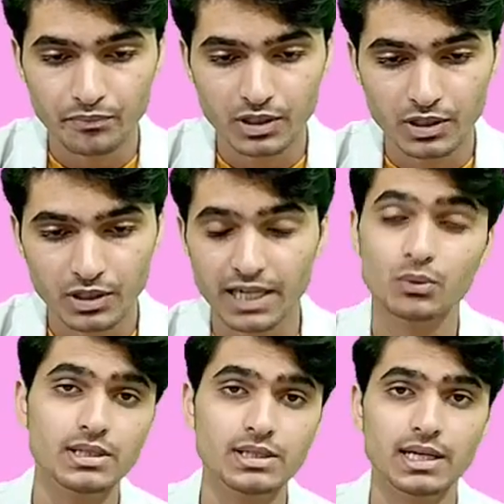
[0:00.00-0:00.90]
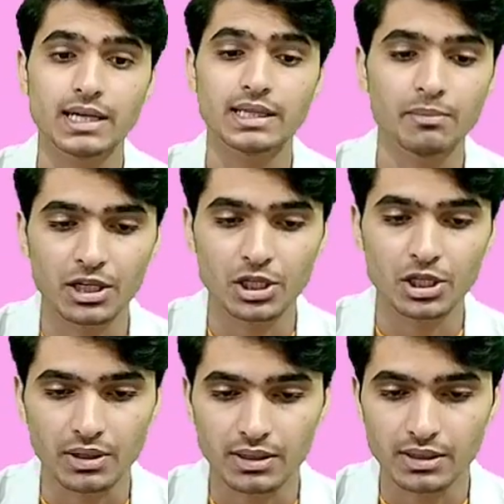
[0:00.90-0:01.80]
diagnosis and the
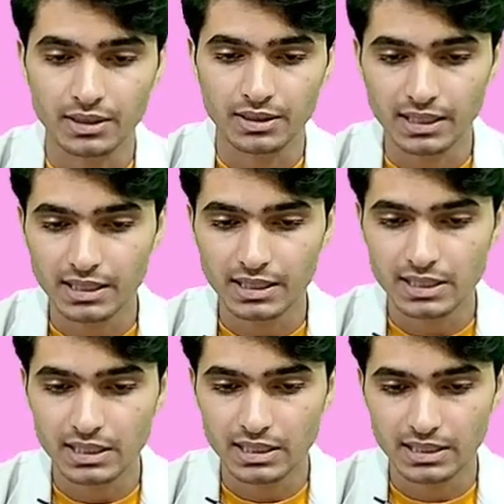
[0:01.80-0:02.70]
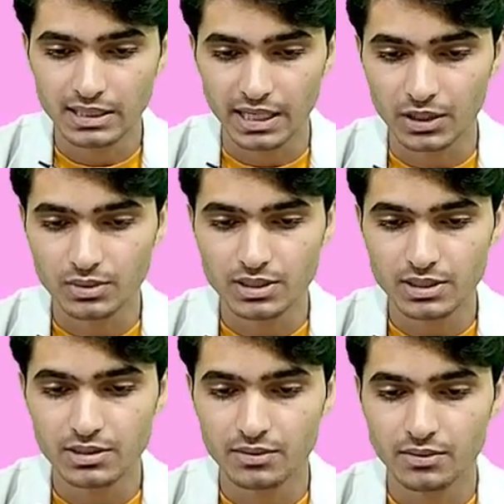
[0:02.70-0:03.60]
management. That is the
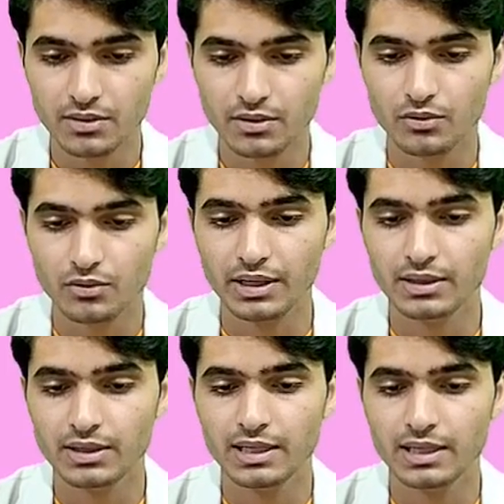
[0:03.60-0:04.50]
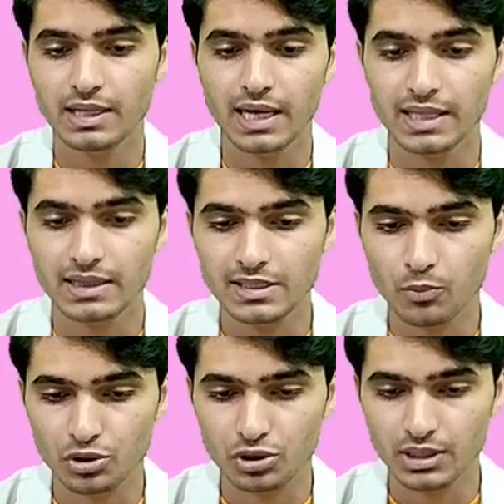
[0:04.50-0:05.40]
diagnosis, right, and this
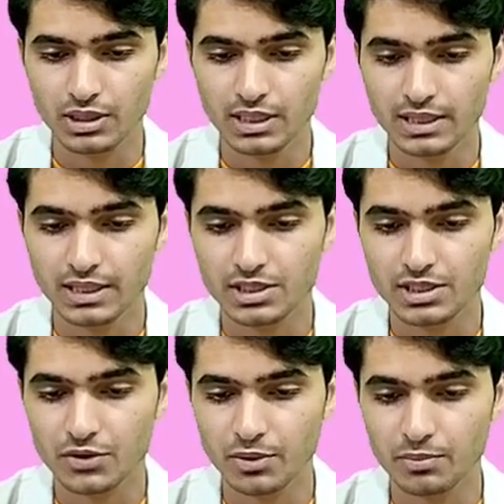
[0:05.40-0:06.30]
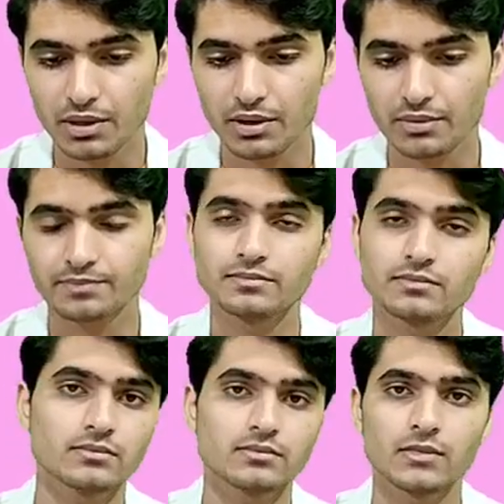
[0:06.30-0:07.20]
portion, that is the treatment here.
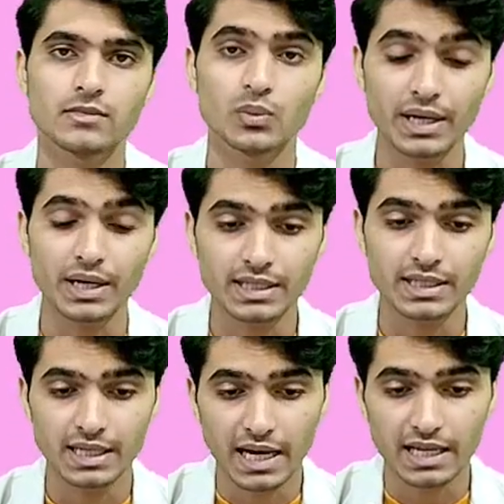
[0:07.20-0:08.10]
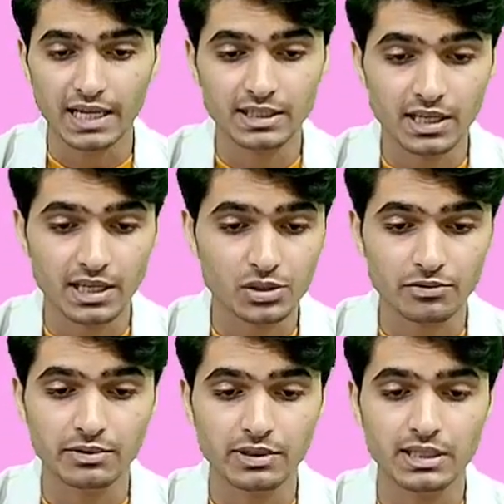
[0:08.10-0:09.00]
Right, and in the case
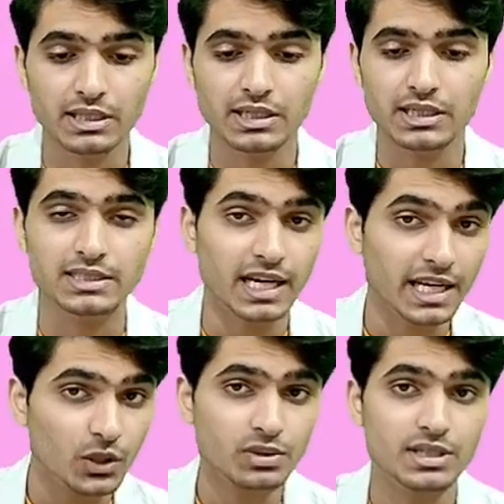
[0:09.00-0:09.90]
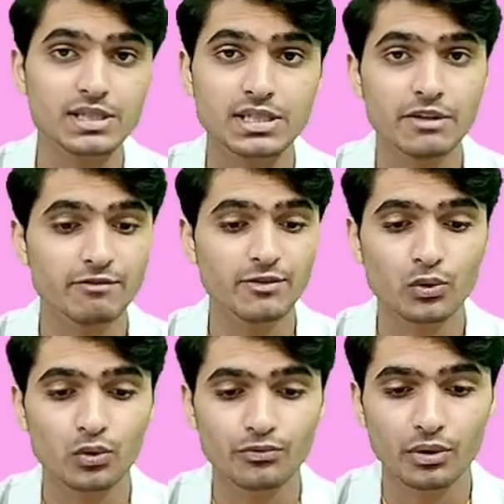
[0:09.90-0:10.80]
of the diagnosis, we will
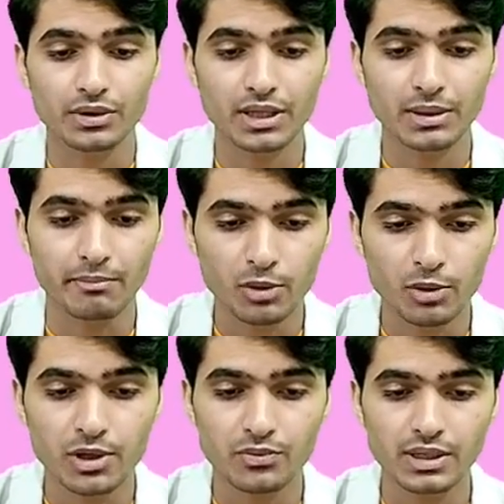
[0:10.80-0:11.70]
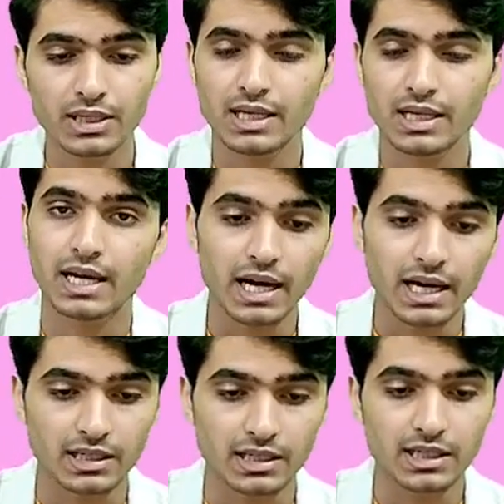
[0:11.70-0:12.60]
go for the manometry
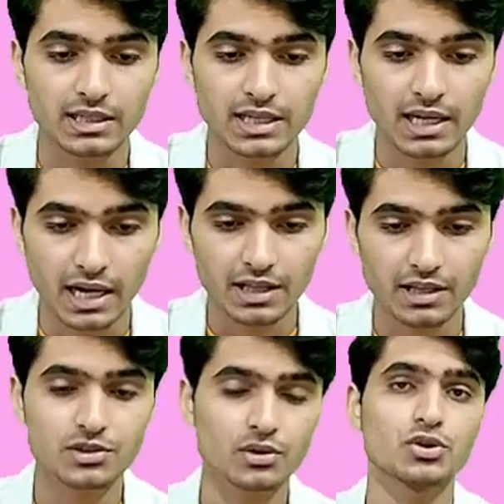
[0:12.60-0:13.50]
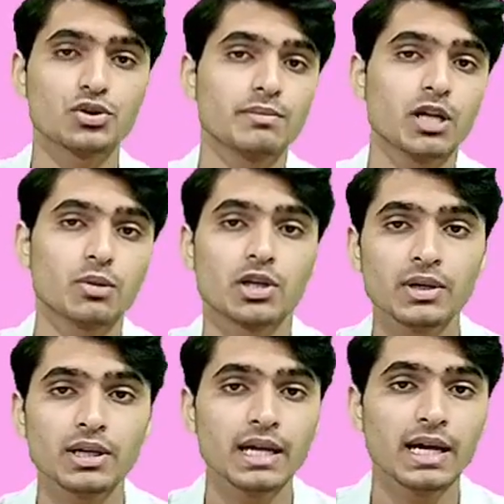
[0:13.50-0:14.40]
and the high resolution
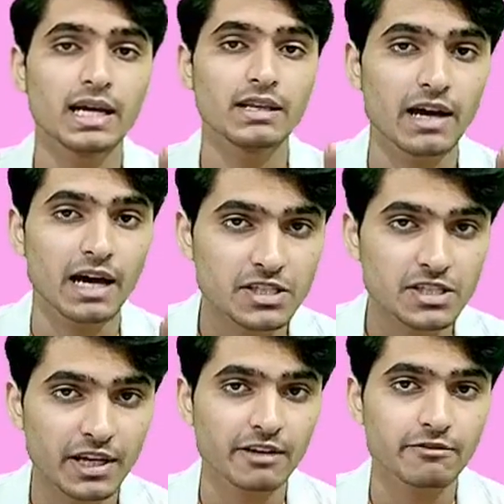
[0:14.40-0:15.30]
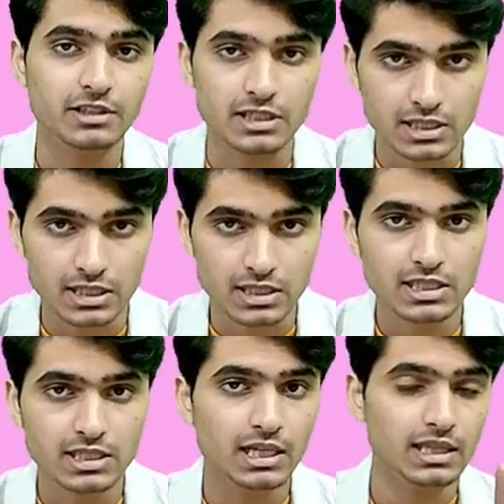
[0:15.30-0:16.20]
manometry. And as we have
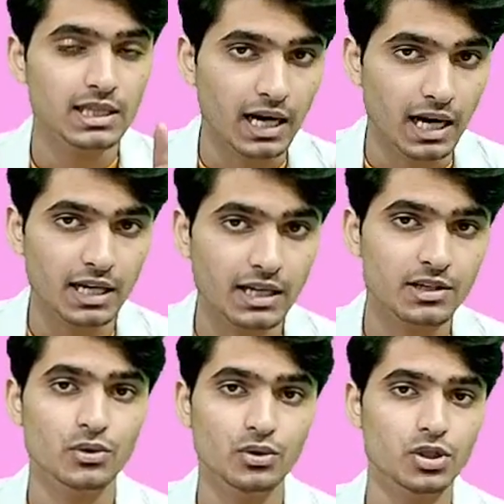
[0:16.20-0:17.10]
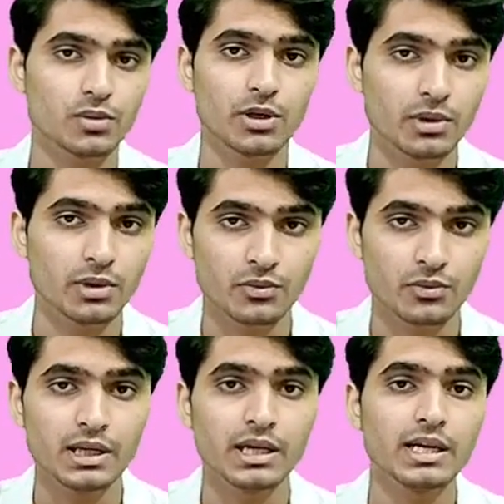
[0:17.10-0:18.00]
discussed the high resolution
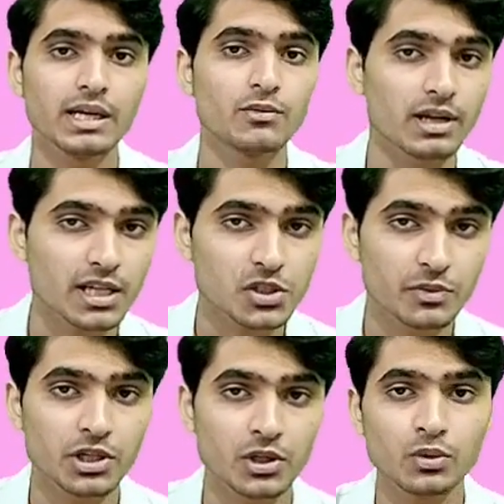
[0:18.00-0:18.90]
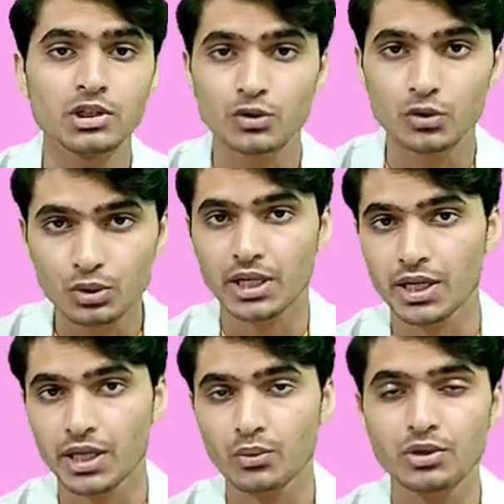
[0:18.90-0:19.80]
manometry in our last video, do check
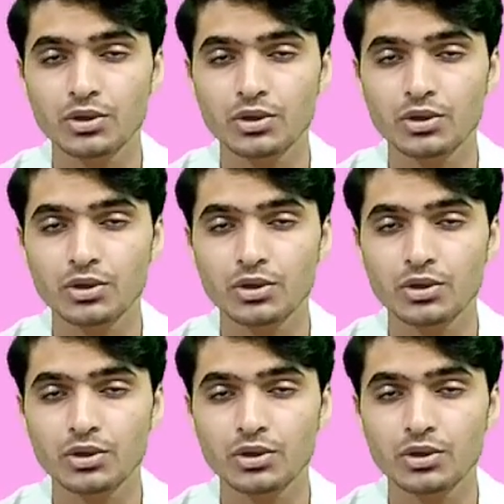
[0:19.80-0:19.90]
it out